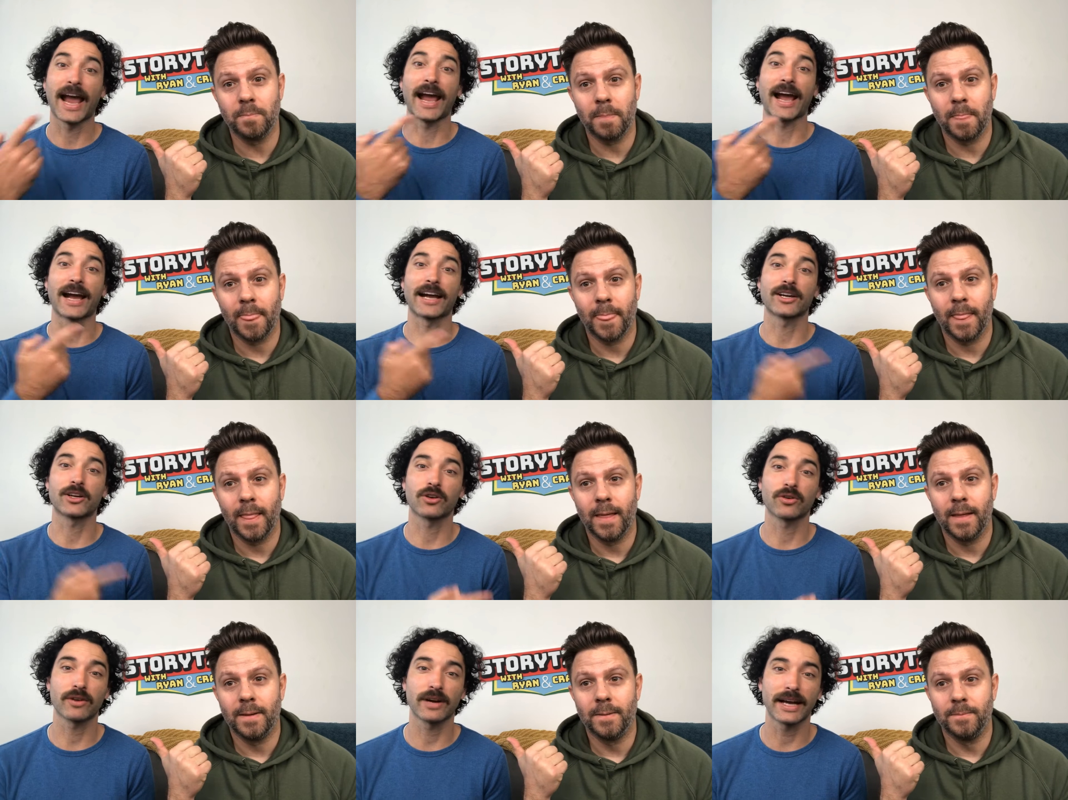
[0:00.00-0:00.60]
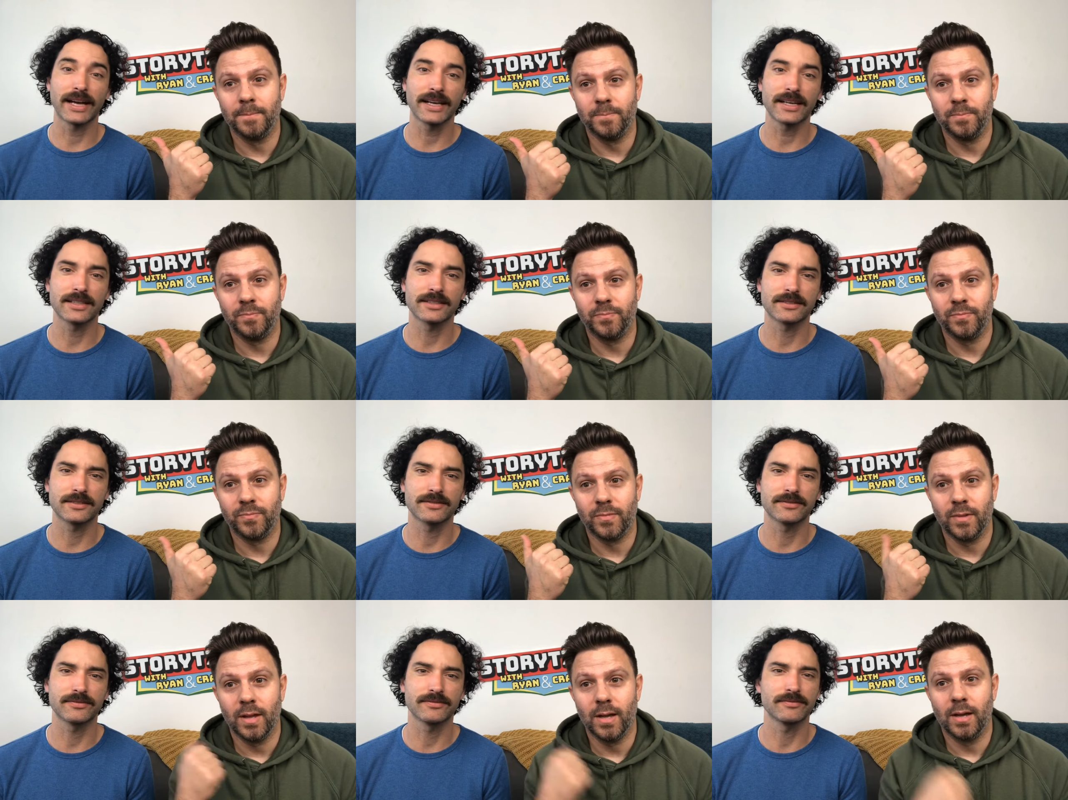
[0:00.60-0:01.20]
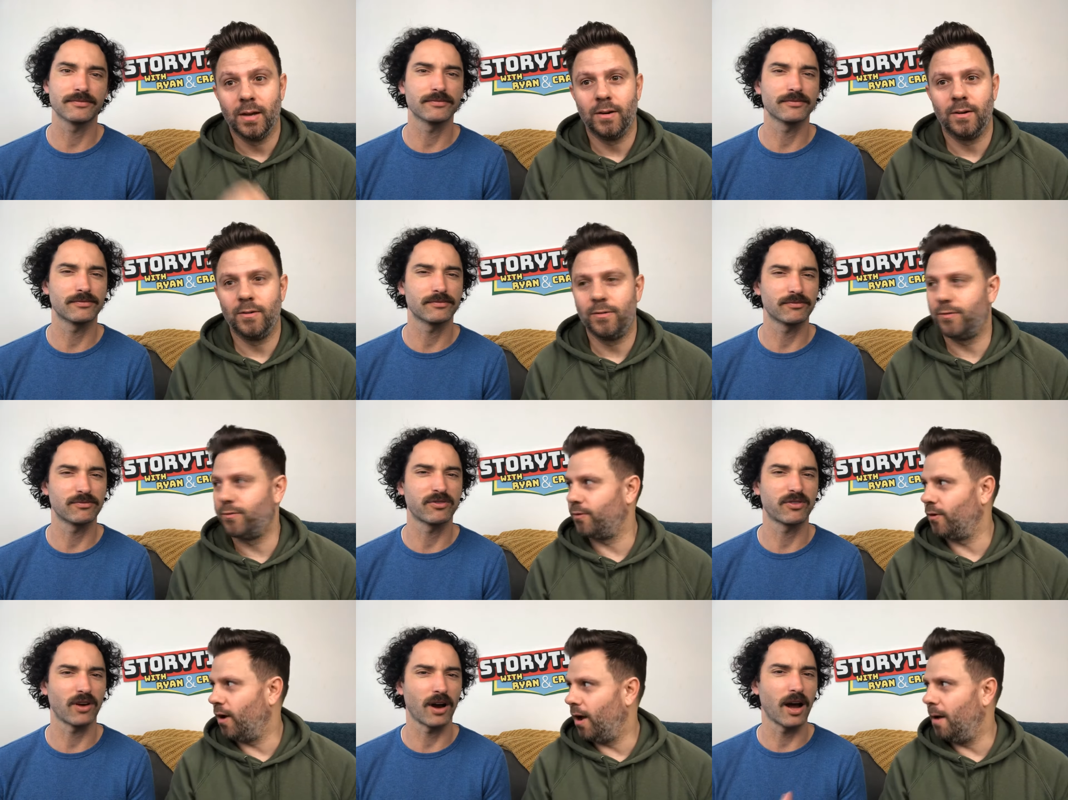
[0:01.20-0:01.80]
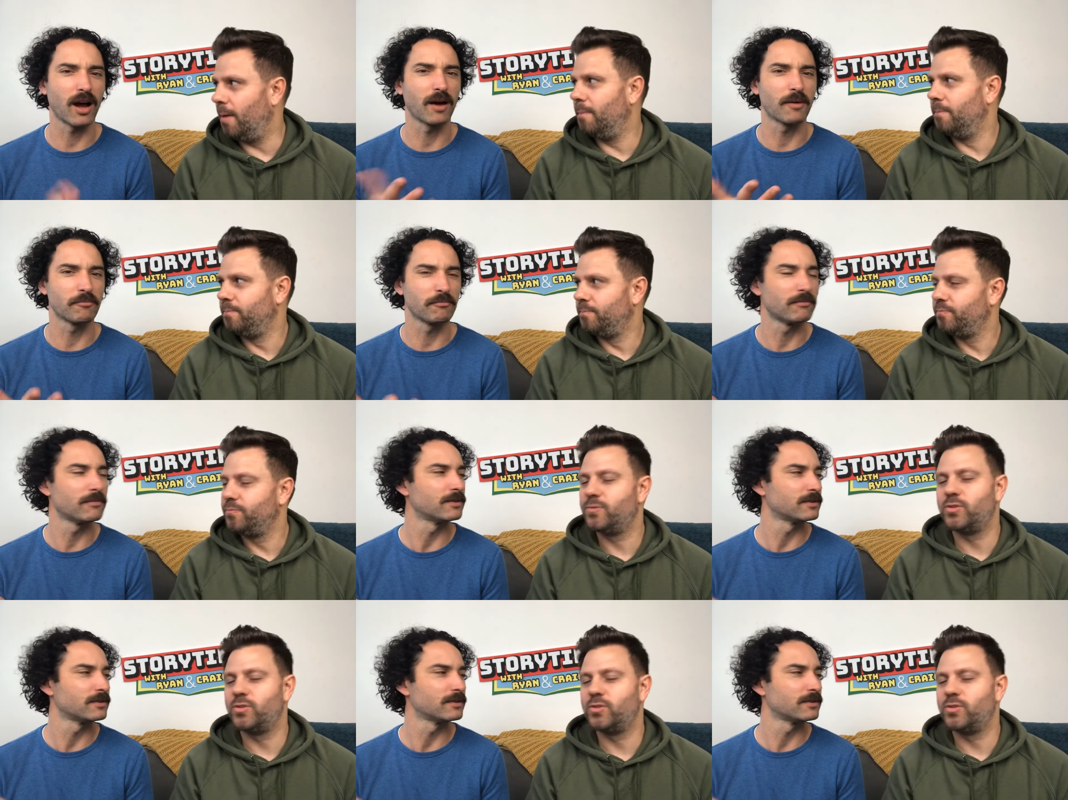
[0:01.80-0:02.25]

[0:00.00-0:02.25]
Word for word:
Speaker 1: and Craig is from, from,